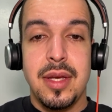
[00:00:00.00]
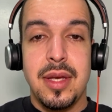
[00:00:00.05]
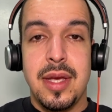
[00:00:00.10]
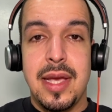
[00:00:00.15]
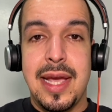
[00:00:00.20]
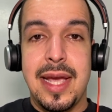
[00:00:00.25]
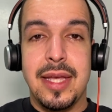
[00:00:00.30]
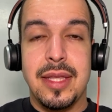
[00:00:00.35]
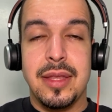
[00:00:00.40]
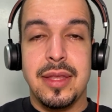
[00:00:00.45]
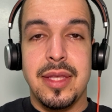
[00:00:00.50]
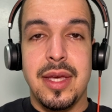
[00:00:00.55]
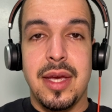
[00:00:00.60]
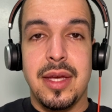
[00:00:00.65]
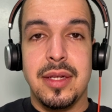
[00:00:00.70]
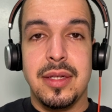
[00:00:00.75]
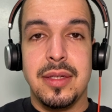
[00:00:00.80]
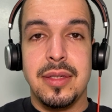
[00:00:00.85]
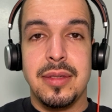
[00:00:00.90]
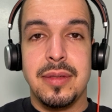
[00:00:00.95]
and
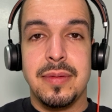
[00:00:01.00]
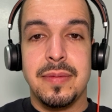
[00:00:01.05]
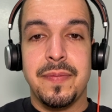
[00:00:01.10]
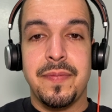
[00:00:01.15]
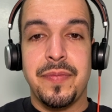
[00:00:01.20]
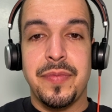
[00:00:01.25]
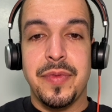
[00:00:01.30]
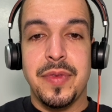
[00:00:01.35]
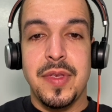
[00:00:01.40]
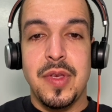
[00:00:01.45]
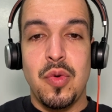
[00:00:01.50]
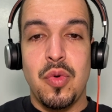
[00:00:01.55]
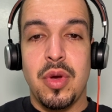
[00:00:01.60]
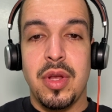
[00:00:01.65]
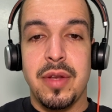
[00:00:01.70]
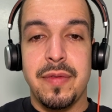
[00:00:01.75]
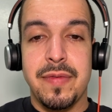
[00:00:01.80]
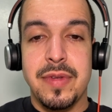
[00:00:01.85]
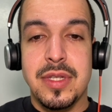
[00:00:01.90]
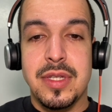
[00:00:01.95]
then you
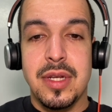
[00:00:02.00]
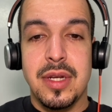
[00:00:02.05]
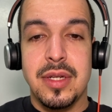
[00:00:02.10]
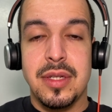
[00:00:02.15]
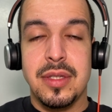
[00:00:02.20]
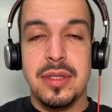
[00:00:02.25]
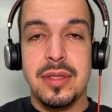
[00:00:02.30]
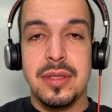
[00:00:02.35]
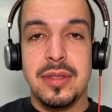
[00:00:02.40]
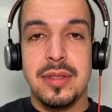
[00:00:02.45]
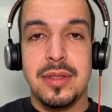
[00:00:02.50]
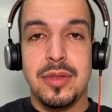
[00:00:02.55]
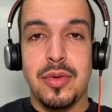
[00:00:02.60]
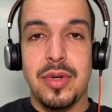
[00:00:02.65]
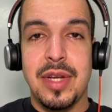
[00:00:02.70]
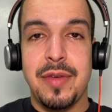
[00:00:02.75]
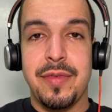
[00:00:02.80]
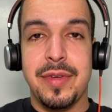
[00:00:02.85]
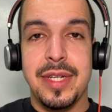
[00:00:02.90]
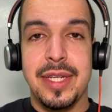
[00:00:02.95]
all of a sudden
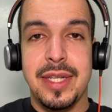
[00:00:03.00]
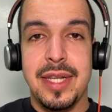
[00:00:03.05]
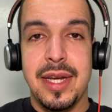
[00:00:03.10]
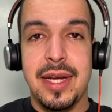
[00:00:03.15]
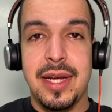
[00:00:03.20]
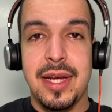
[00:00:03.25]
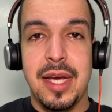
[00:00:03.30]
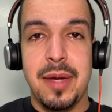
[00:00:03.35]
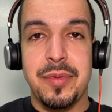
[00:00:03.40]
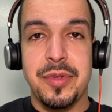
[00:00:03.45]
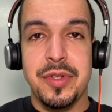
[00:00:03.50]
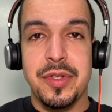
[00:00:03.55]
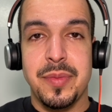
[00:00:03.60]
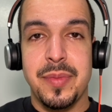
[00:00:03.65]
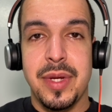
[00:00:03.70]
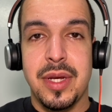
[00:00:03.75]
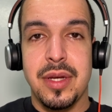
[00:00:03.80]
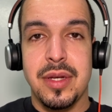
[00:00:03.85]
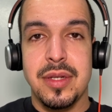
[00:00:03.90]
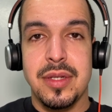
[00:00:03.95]
don't have any dating options
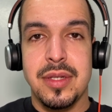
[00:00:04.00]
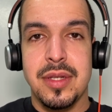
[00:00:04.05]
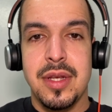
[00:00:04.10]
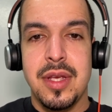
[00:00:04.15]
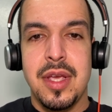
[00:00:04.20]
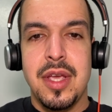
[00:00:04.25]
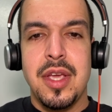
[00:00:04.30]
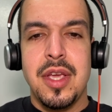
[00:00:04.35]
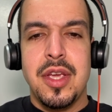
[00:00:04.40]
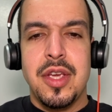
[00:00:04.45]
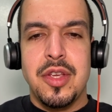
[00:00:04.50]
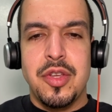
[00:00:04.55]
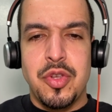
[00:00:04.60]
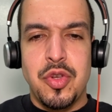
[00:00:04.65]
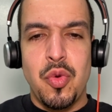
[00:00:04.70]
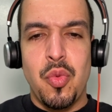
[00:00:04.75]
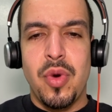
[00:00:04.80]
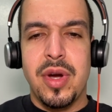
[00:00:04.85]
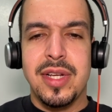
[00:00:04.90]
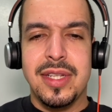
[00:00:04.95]
because
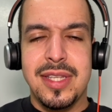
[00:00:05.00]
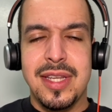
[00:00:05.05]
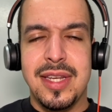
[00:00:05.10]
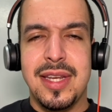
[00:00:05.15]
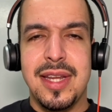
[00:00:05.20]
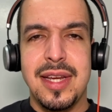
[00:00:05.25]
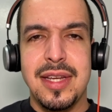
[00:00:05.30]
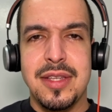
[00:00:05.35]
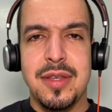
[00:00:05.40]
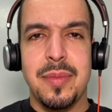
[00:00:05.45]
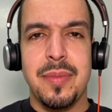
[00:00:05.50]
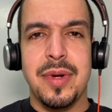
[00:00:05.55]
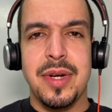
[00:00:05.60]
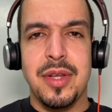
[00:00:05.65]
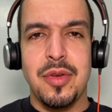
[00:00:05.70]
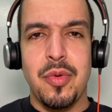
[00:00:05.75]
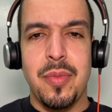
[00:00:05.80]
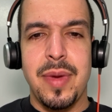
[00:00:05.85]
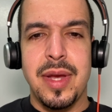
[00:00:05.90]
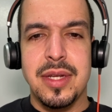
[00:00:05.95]
you want to date somebody
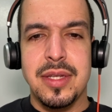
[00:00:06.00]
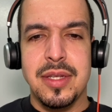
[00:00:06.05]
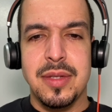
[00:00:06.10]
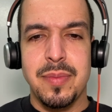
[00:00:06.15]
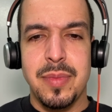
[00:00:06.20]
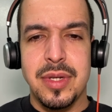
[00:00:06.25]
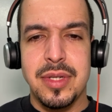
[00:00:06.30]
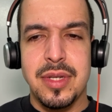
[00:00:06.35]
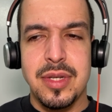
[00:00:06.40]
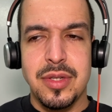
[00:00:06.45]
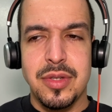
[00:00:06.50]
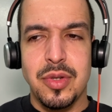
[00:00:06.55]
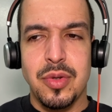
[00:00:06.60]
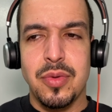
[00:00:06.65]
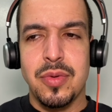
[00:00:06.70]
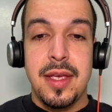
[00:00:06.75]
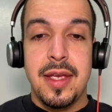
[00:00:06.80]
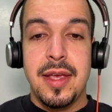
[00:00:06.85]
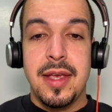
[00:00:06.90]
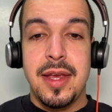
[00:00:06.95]
who makes as much as you.
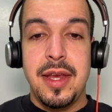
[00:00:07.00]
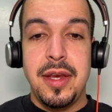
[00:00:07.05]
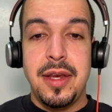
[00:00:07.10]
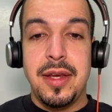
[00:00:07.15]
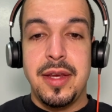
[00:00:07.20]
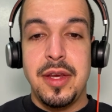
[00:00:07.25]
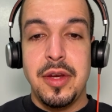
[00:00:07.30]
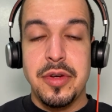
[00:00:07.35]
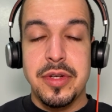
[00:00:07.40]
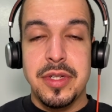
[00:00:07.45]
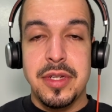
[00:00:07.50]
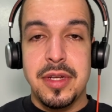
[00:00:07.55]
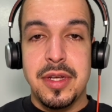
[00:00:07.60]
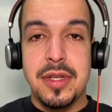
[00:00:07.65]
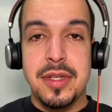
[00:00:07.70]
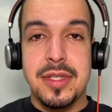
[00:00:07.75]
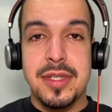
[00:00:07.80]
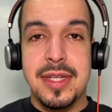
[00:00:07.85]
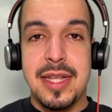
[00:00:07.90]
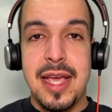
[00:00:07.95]
He, here's a,
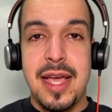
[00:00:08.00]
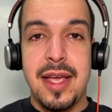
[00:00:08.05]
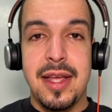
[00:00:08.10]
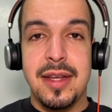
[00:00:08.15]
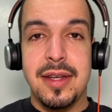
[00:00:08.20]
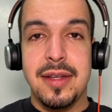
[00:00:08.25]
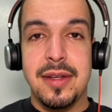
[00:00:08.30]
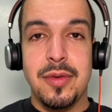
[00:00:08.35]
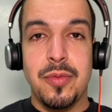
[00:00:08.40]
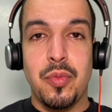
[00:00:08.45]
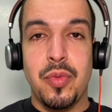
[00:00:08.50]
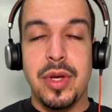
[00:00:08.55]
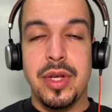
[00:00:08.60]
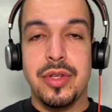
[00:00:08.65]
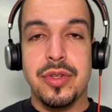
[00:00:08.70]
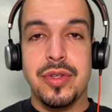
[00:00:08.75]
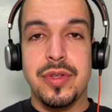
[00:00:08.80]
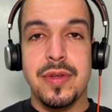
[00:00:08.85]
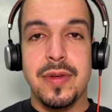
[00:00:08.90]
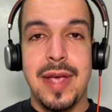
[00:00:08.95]
a stat
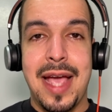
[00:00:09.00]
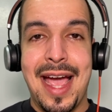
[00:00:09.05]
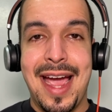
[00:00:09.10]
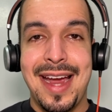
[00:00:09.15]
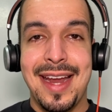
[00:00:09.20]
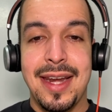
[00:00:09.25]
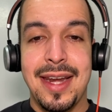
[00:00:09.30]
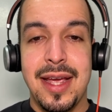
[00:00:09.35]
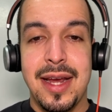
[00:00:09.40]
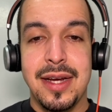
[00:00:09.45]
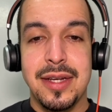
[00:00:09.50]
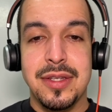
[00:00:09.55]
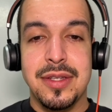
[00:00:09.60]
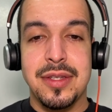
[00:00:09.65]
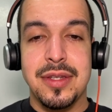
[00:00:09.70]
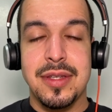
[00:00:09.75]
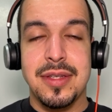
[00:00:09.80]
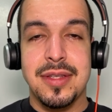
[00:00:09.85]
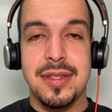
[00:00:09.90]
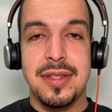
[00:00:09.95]
which highlights
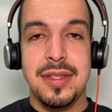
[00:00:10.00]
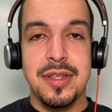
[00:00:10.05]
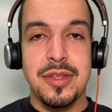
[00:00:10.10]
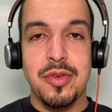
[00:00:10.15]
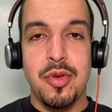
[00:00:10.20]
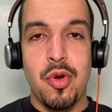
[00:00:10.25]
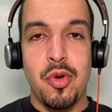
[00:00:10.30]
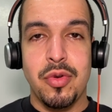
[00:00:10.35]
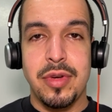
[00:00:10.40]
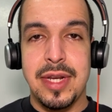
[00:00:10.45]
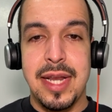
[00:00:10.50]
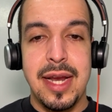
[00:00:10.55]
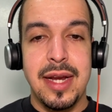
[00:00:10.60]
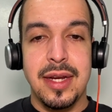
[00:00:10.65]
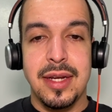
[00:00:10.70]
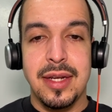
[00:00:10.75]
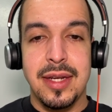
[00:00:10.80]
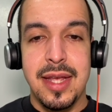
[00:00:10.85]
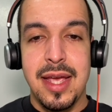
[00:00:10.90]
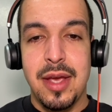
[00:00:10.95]
just this whole
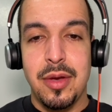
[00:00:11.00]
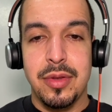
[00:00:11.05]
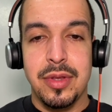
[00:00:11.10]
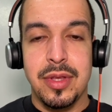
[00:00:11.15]
dating down